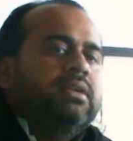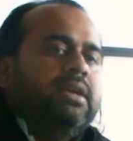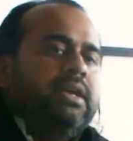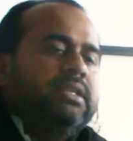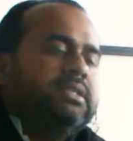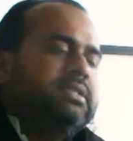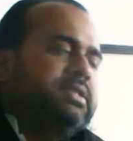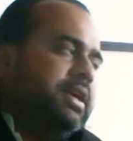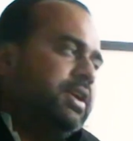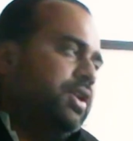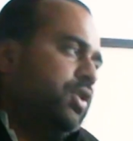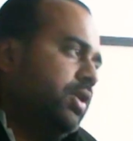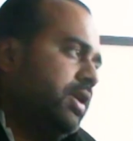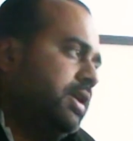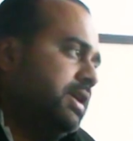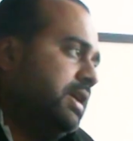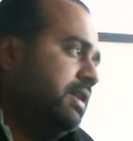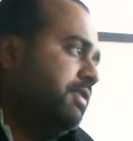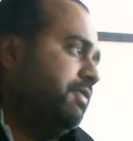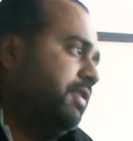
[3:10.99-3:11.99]

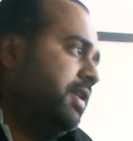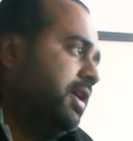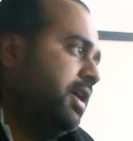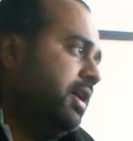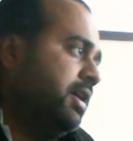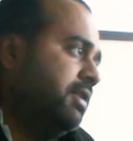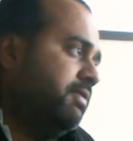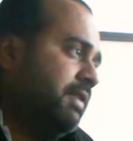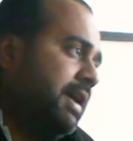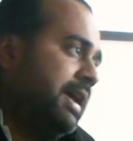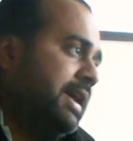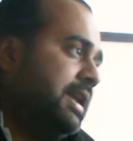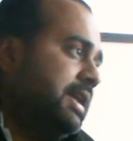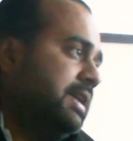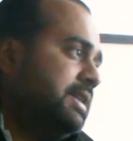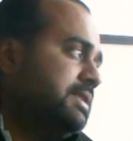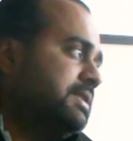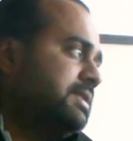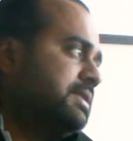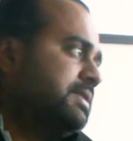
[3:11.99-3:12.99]
insecurity, fear,
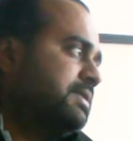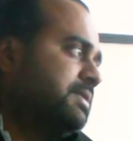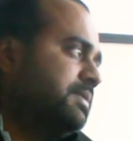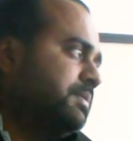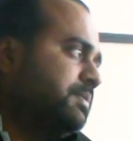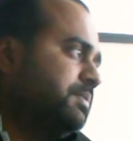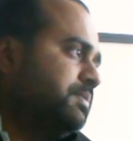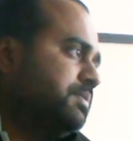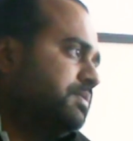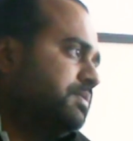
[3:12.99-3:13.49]
violence